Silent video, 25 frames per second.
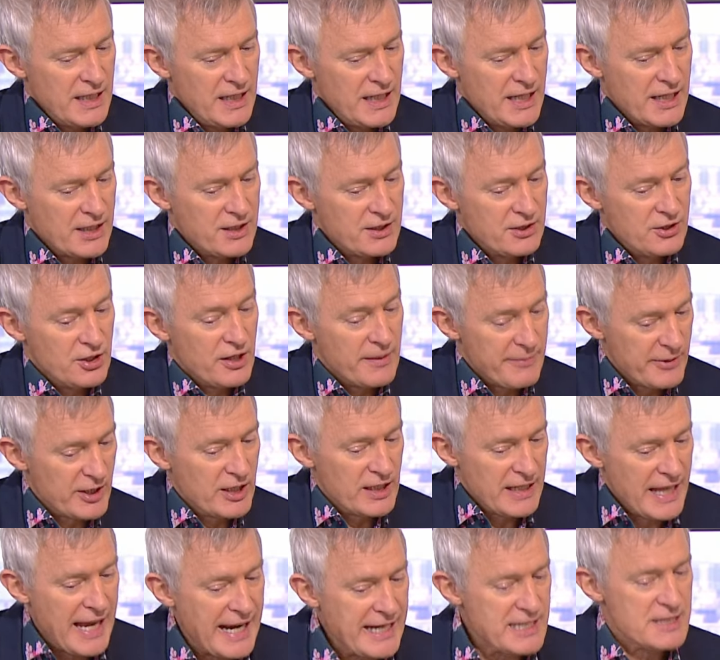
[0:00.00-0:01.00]
a
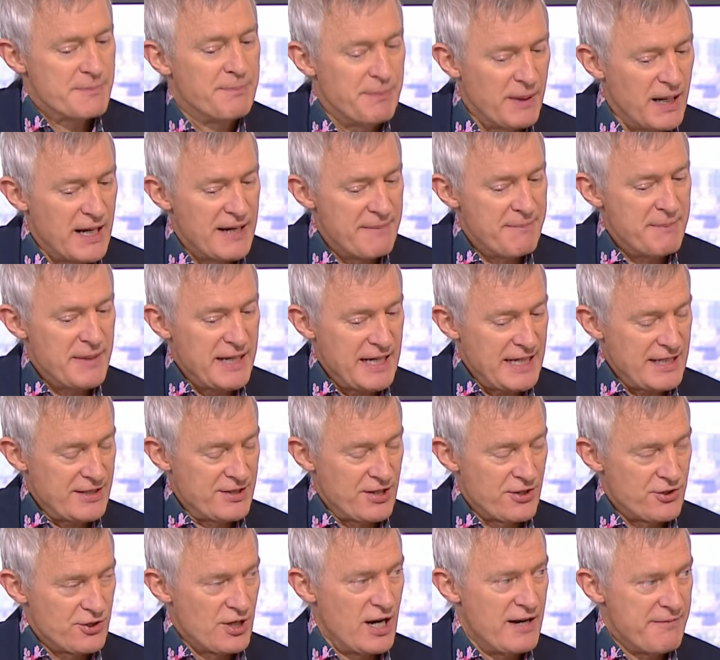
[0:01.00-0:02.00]
criminal act by me
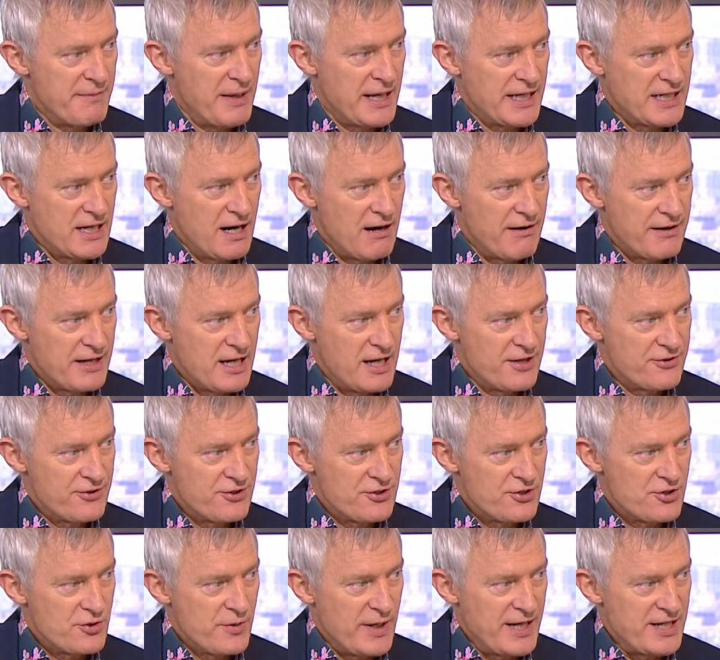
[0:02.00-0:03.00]
to drive my car at
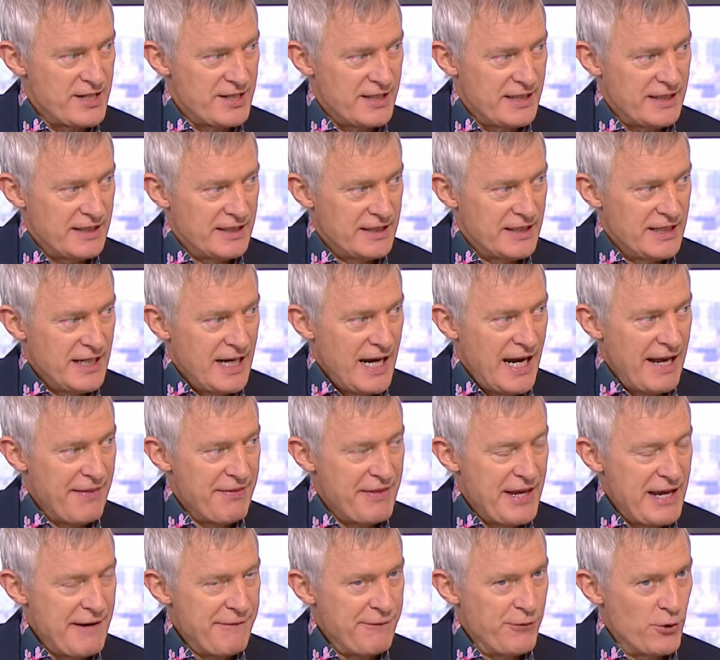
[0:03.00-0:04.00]
120. And
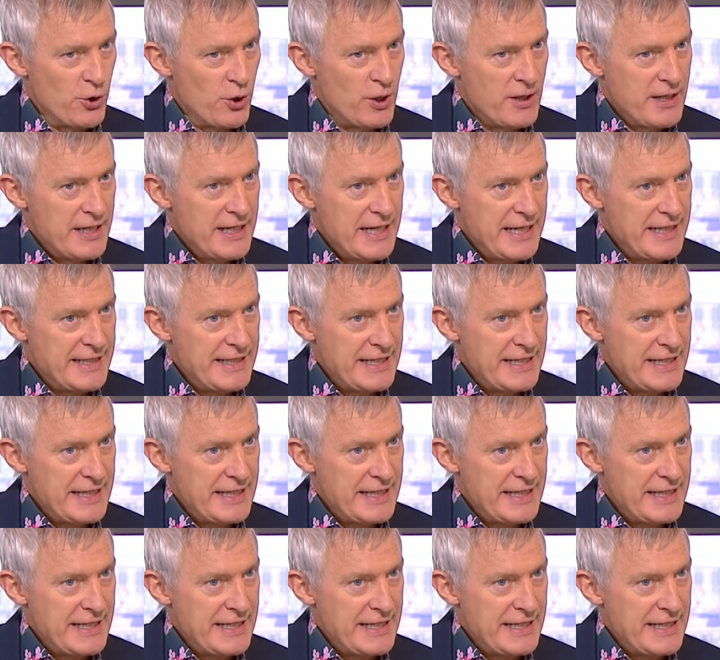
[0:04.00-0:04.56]
therefore, it